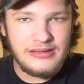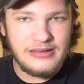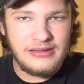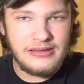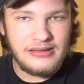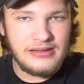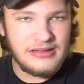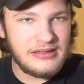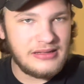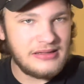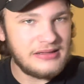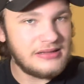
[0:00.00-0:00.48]

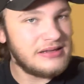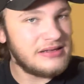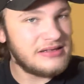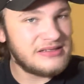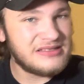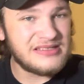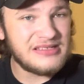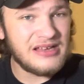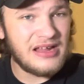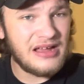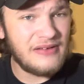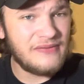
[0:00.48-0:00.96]

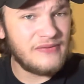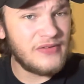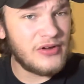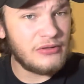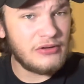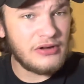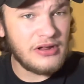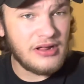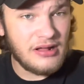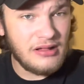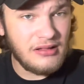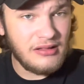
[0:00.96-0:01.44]
it's not
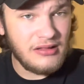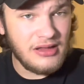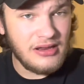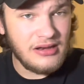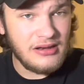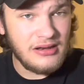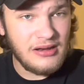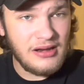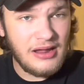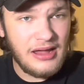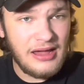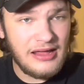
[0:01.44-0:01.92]
very
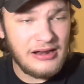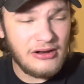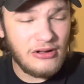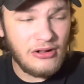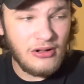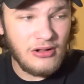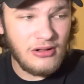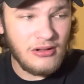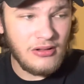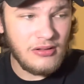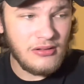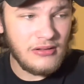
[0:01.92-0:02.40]
clean at
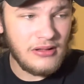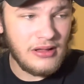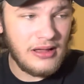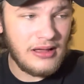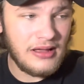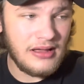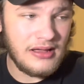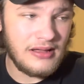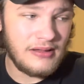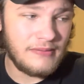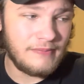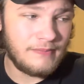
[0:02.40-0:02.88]
all.
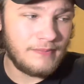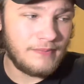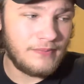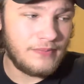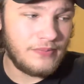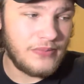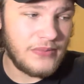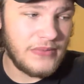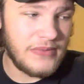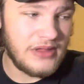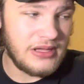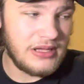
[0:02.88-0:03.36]

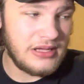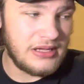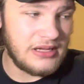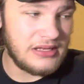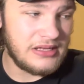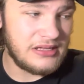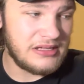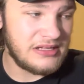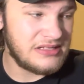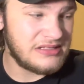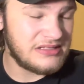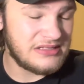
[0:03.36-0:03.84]

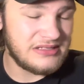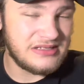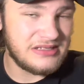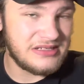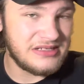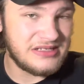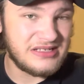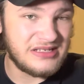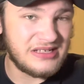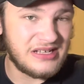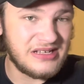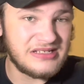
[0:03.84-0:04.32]
And it
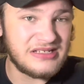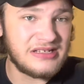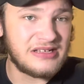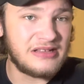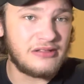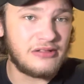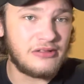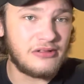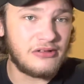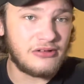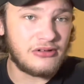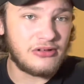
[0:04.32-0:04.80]
just
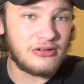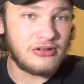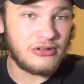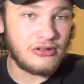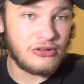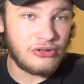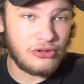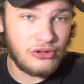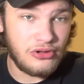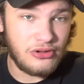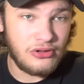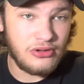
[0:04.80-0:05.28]
doesn't look
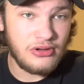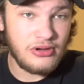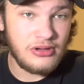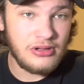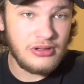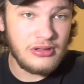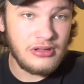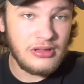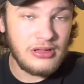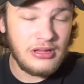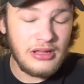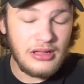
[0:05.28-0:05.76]
good.
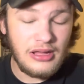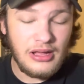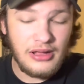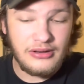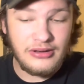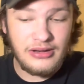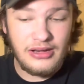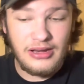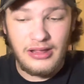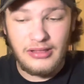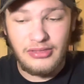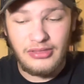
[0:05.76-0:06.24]

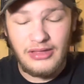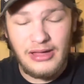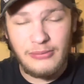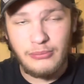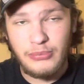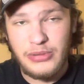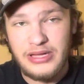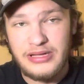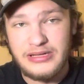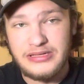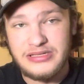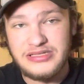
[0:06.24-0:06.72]
Now, that
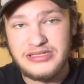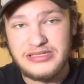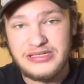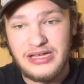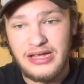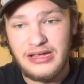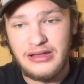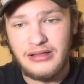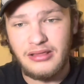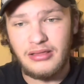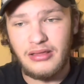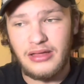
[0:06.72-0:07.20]
being
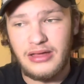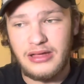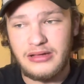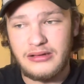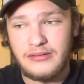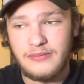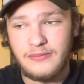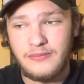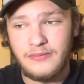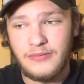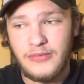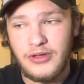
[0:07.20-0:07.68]
said,
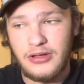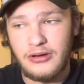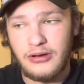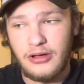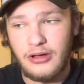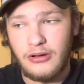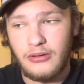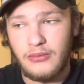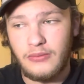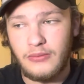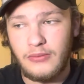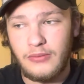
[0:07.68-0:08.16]

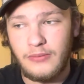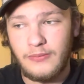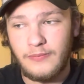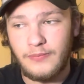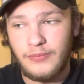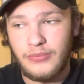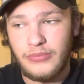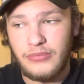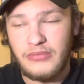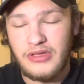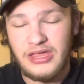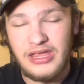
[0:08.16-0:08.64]

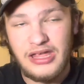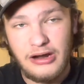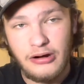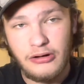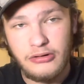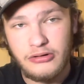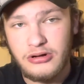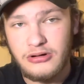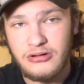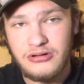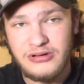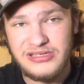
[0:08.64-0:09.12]

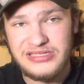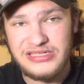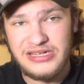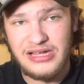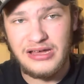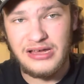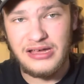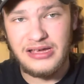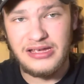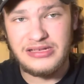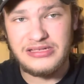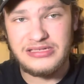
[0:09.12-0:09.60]
character
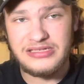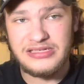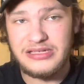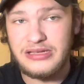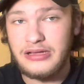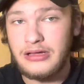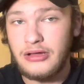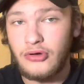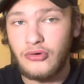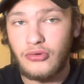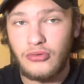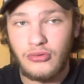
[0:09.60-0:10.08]
designs,
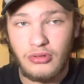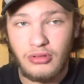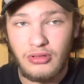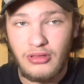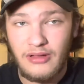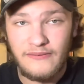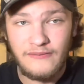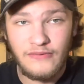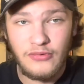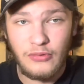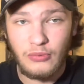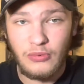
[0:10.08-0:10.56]
I
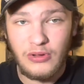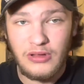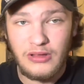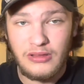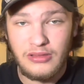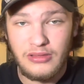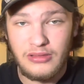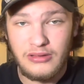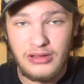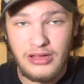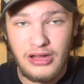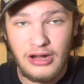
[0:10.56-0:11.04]
love the way
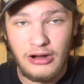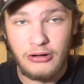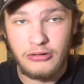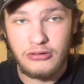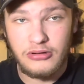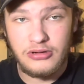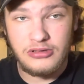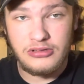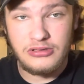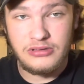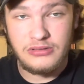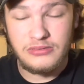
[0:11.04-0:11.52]
the
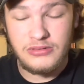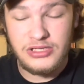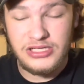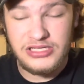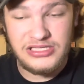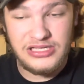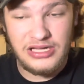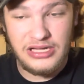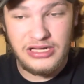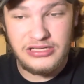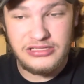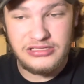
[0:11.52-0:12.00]
character
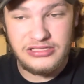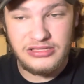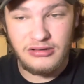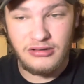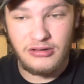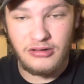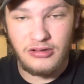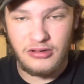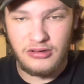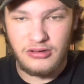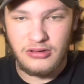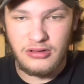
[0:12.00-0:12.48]
designs
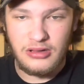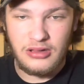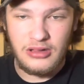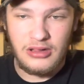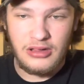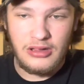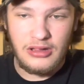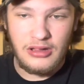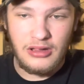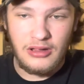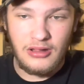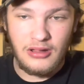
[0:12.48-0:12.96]
look.
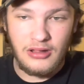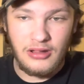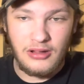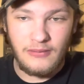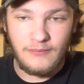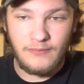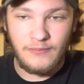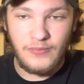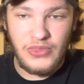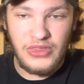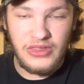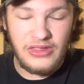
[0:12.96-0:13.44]

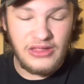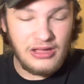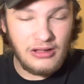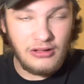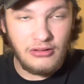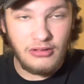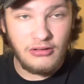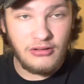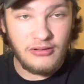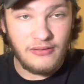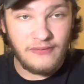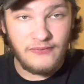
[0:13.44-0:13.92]
They all
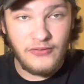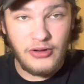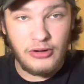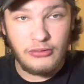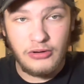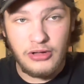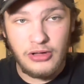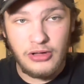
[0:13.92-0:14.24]
look very